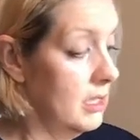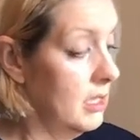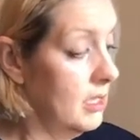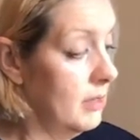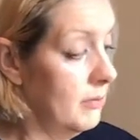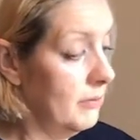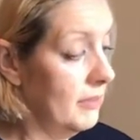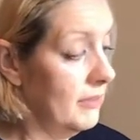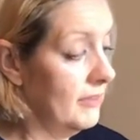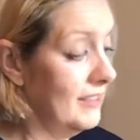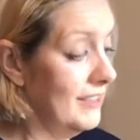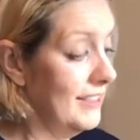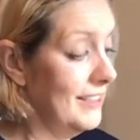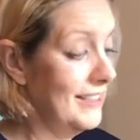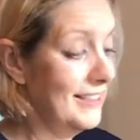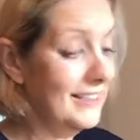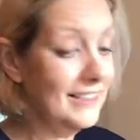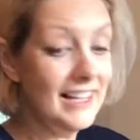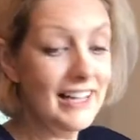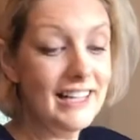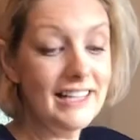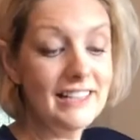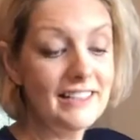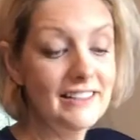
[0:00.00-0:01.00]
You see, a
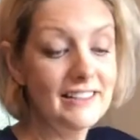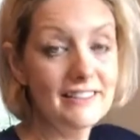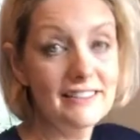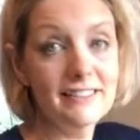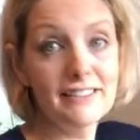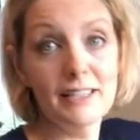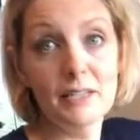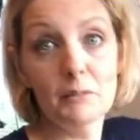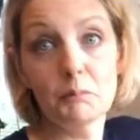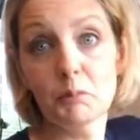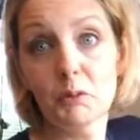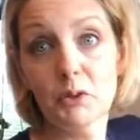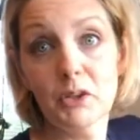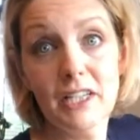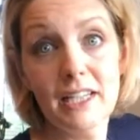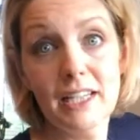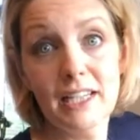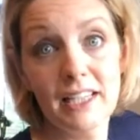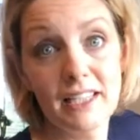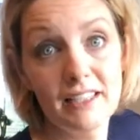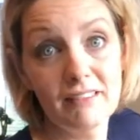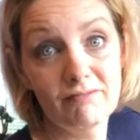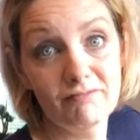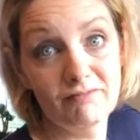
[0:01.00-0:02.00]
lot of this ain't
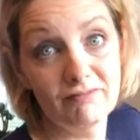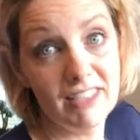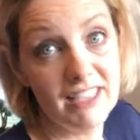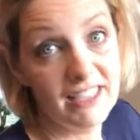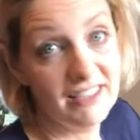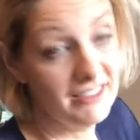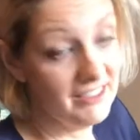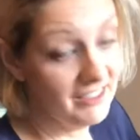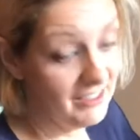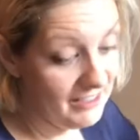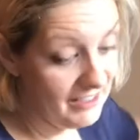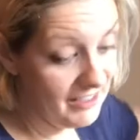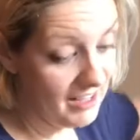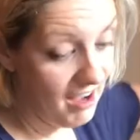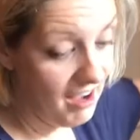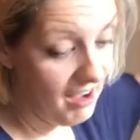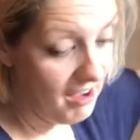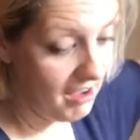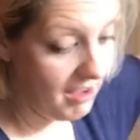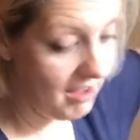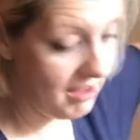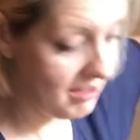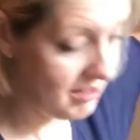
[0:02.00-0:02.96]
pretty. This is not.